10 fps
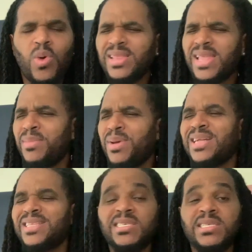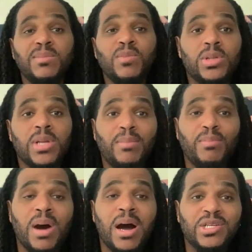One time artists sing about all
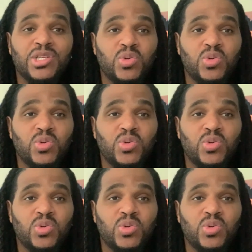bad